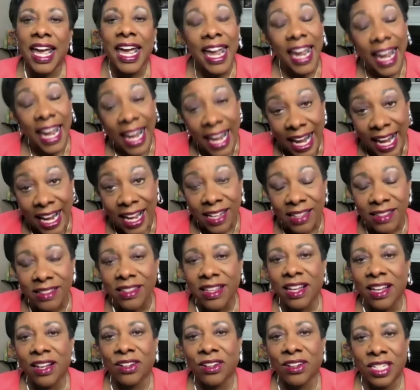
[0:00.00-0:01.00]
And they are
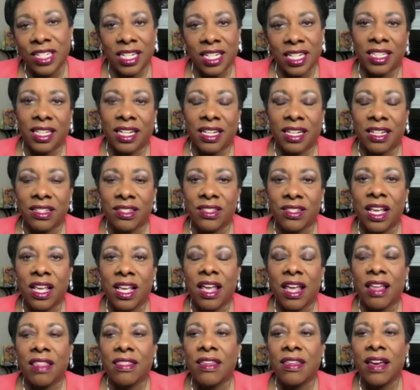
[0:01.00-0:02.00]
telling us
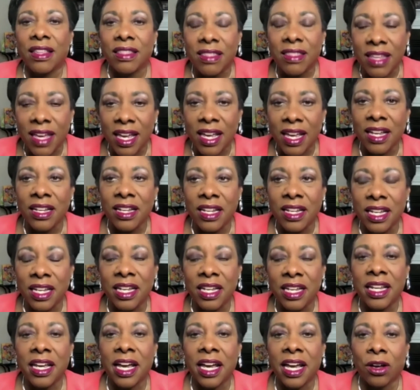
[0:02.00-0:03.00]
that they need
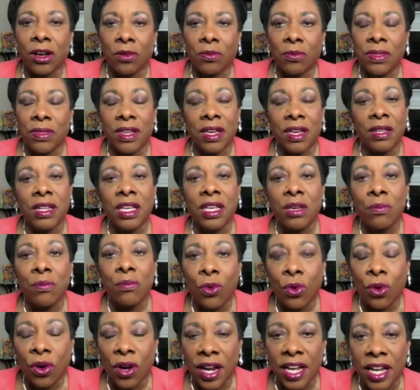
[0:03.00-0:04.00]
help. They need more
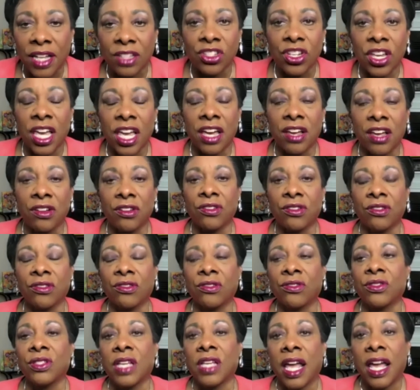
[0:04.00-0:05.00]
educators
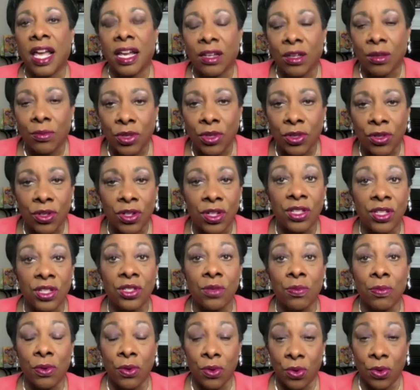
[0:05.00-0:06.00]
and community
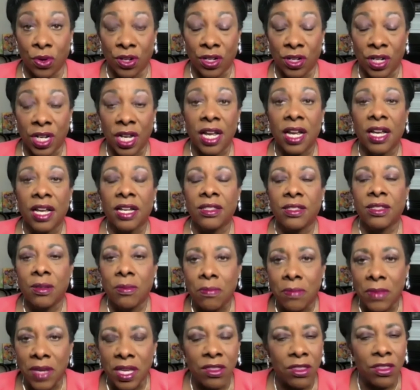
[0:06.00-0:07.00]
support to
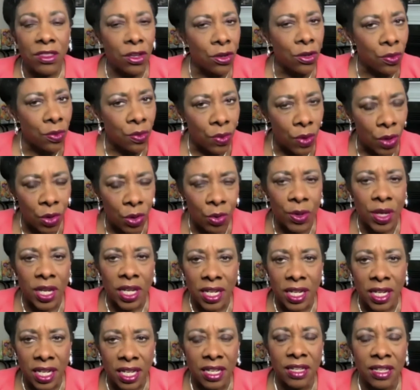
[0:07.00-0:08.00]
meet the growing
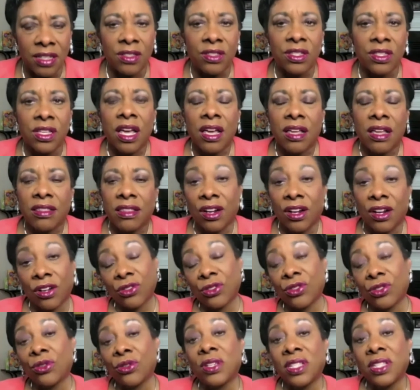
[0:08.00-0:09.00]
needs that our
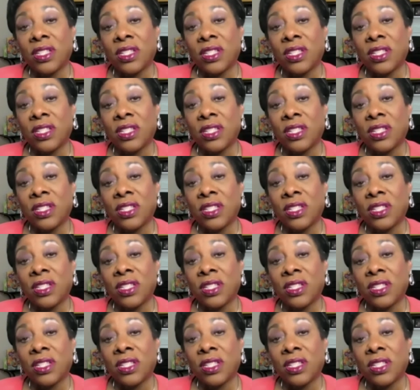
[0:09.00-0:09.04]
students